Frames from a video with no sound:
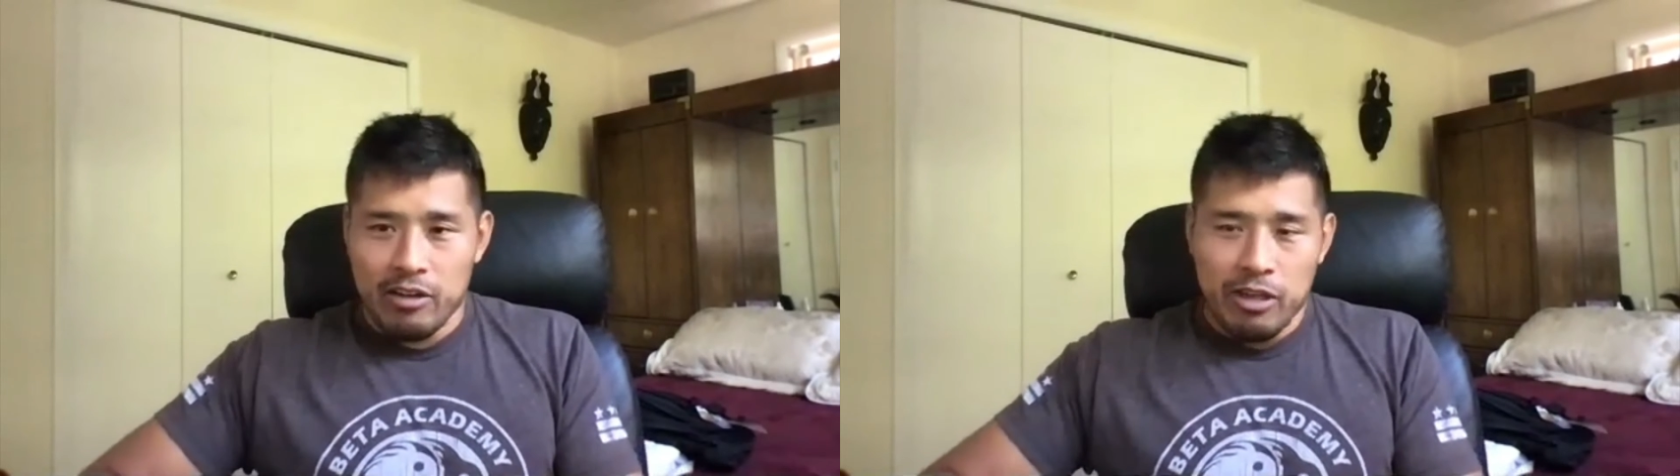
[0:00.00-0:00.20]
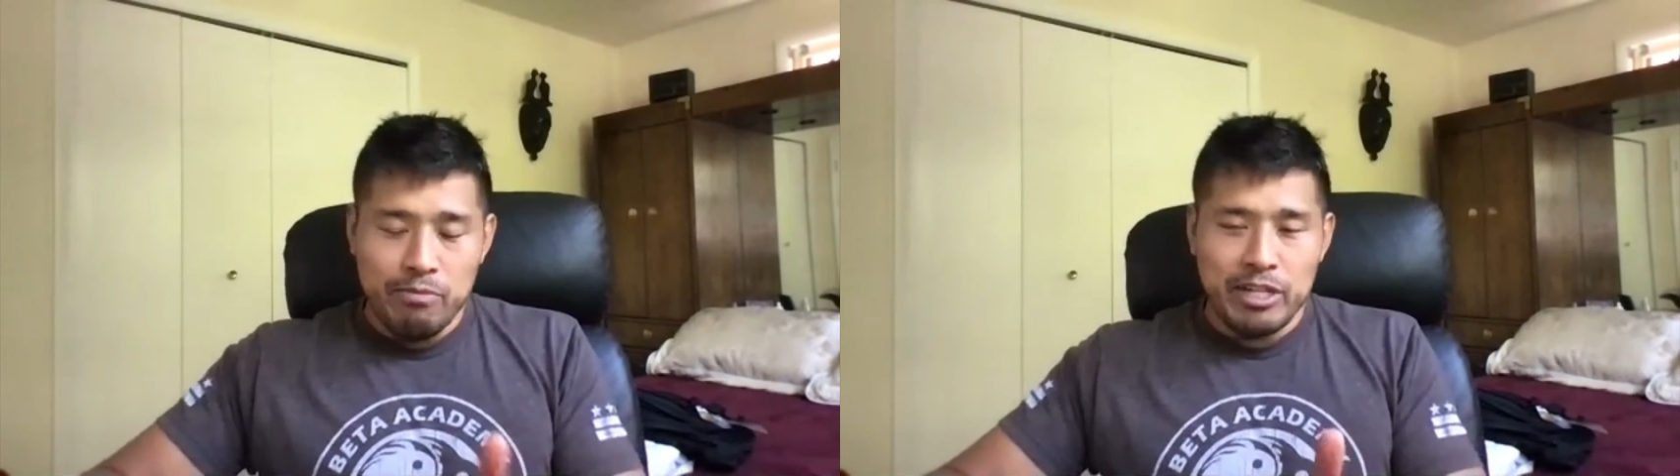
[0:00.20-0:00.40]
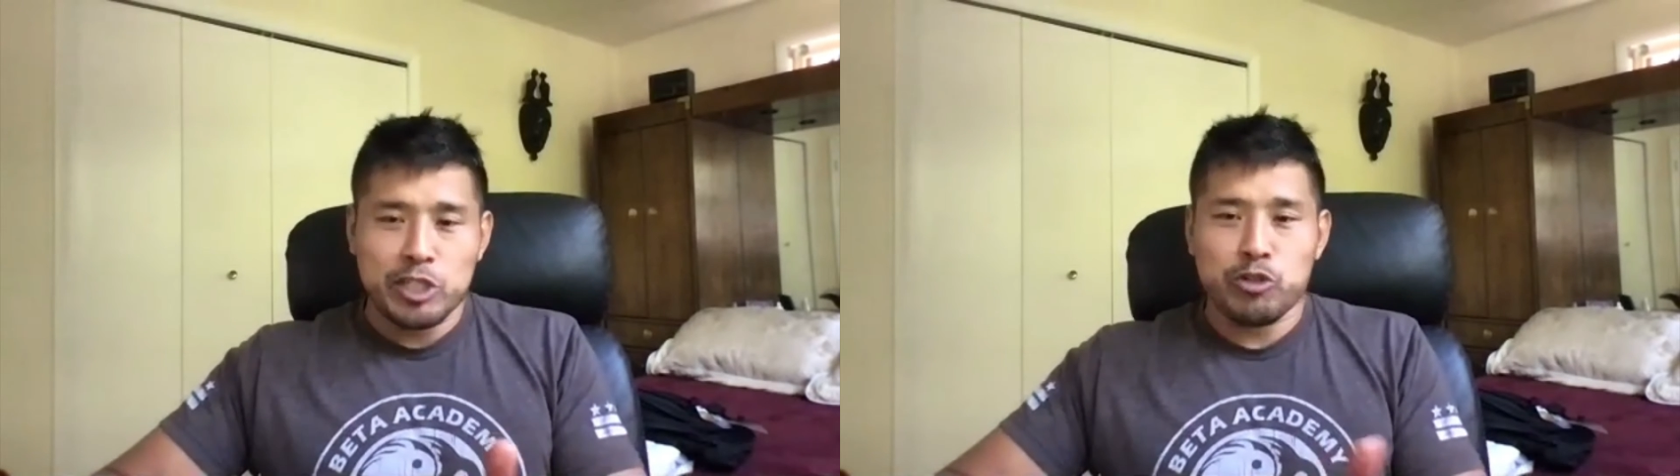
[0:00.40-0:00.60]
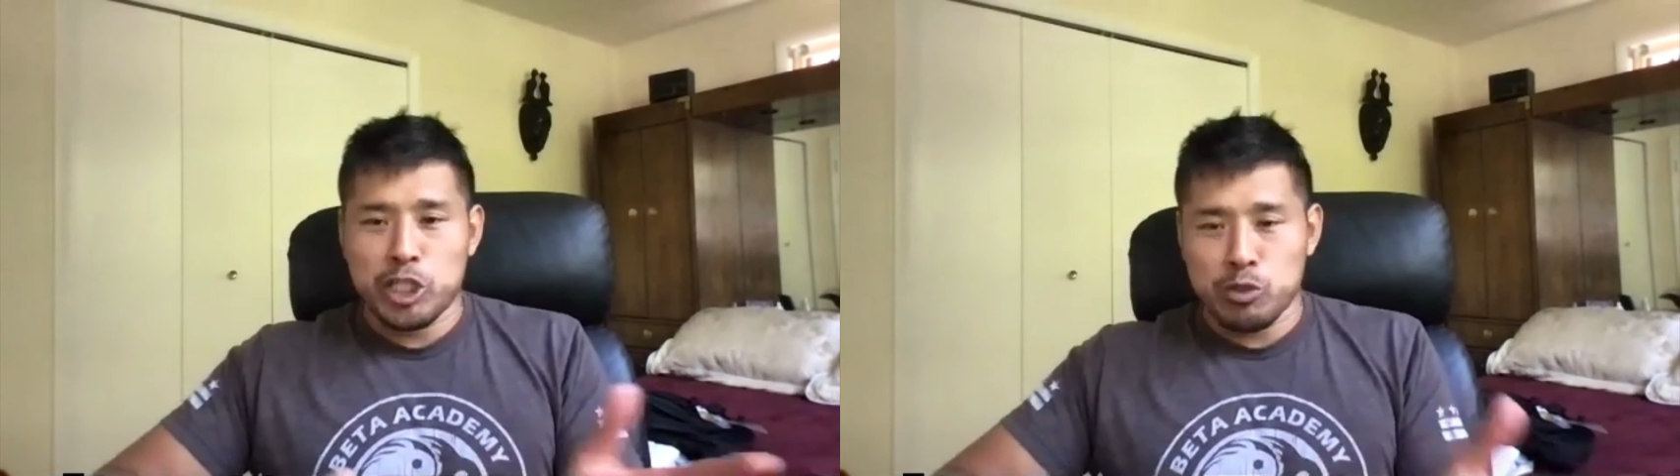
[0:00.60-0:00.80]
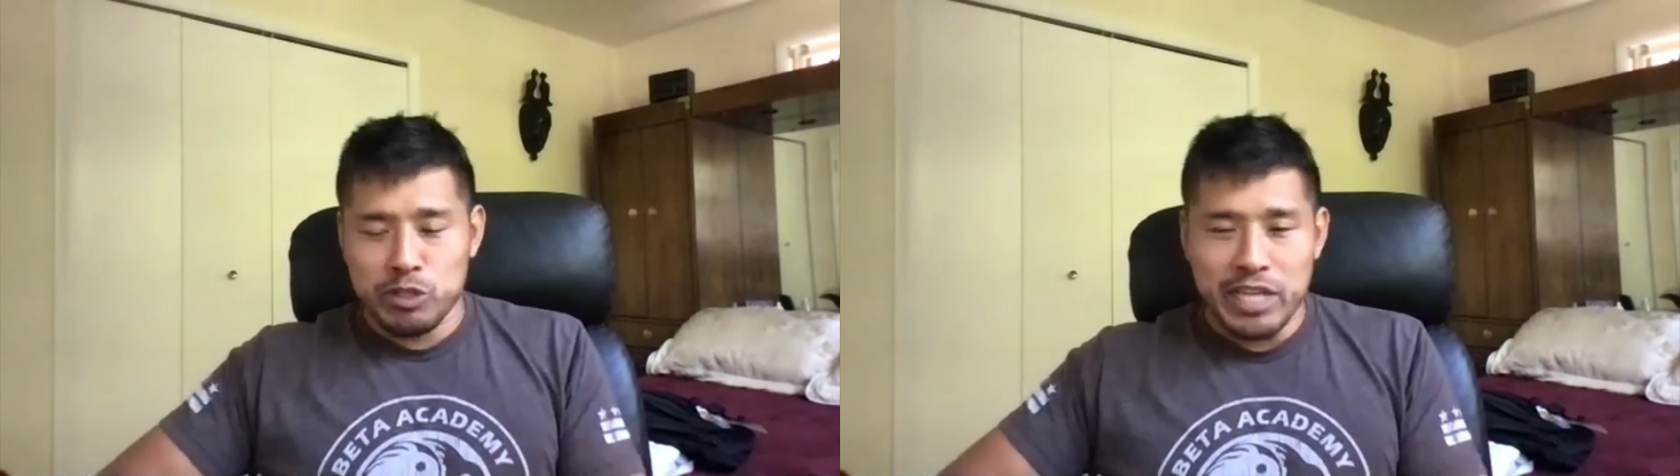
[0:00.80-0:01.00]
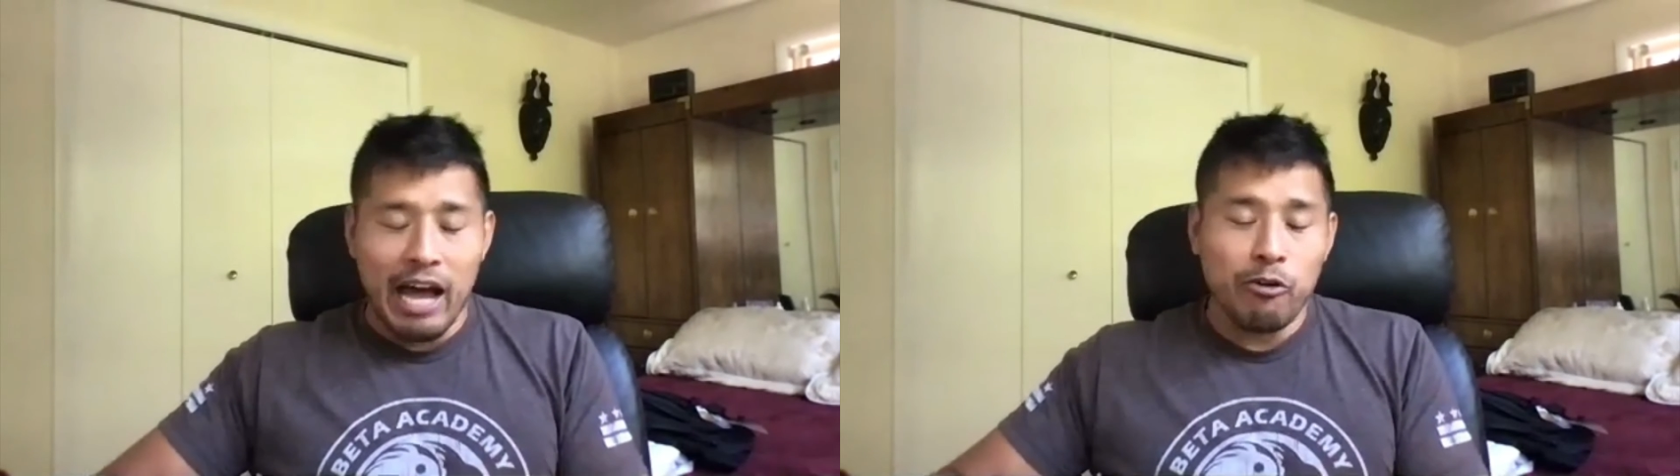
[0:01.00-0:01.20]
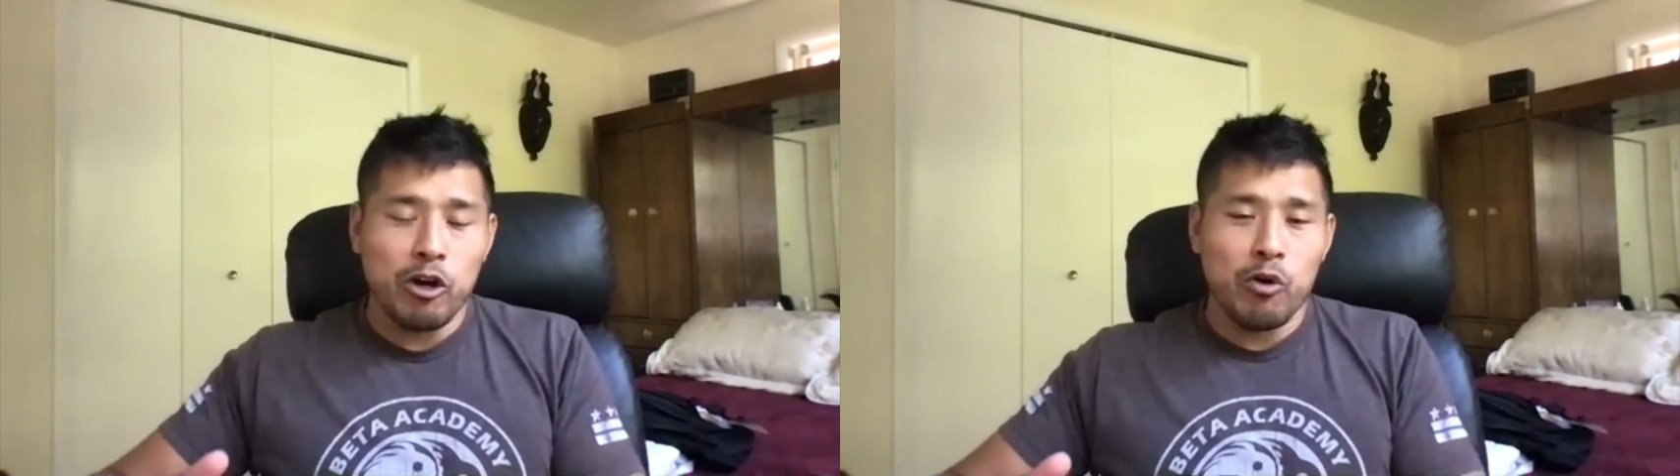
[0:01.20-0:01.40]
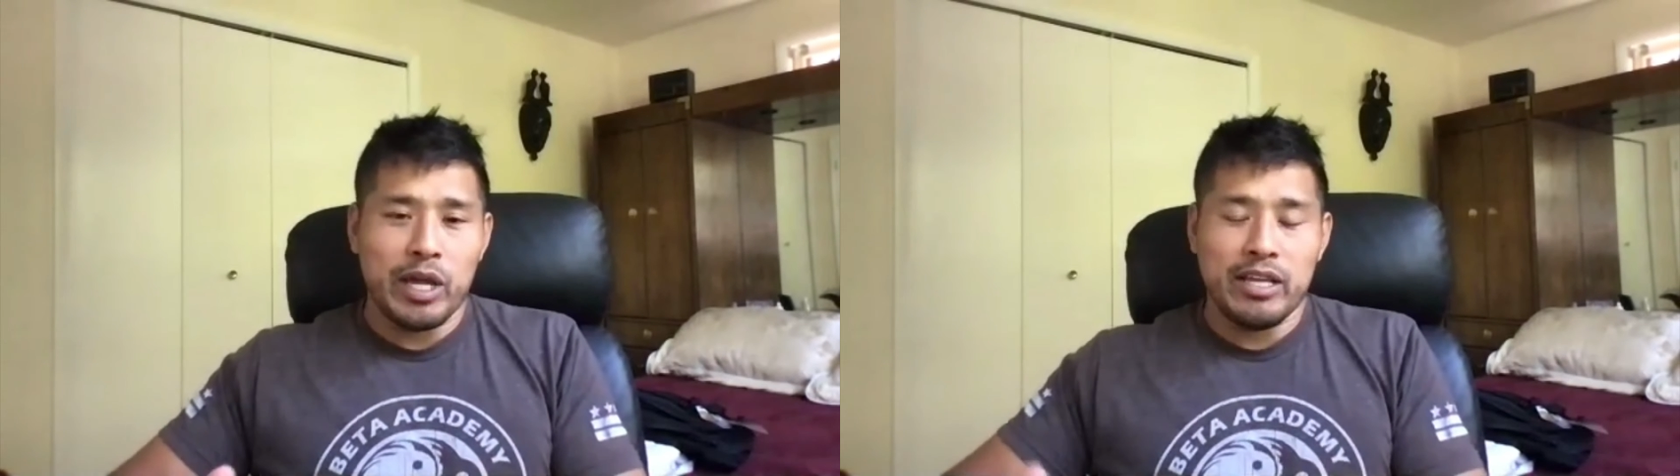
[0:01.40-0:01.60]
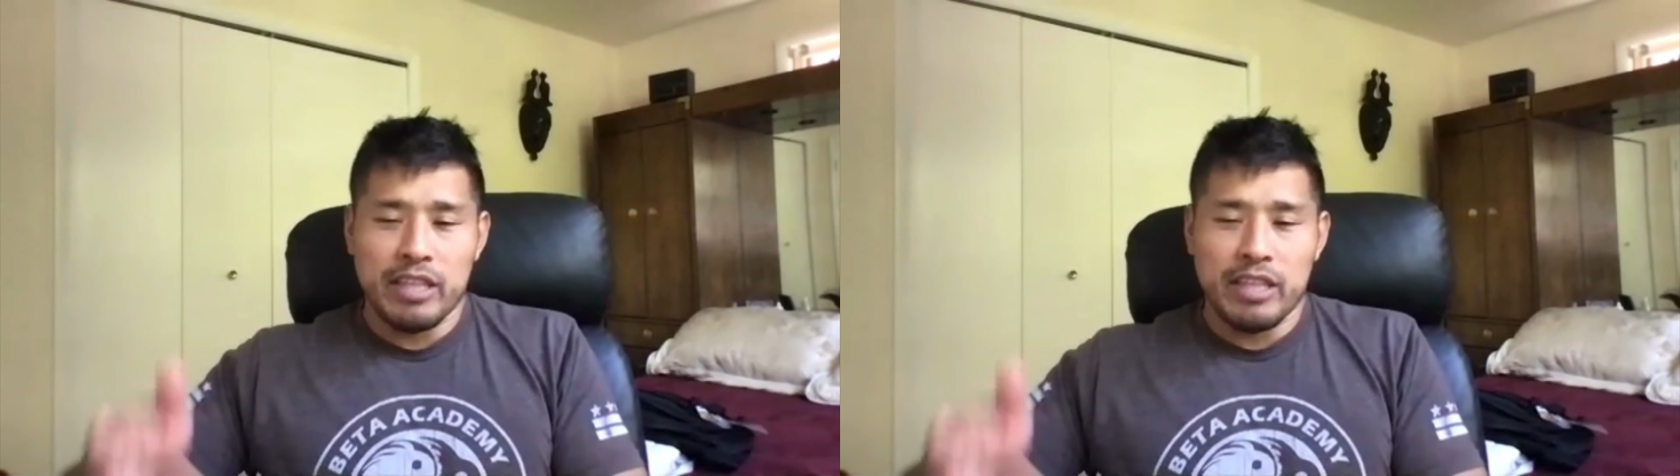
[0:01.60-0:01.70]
administration was outgoing,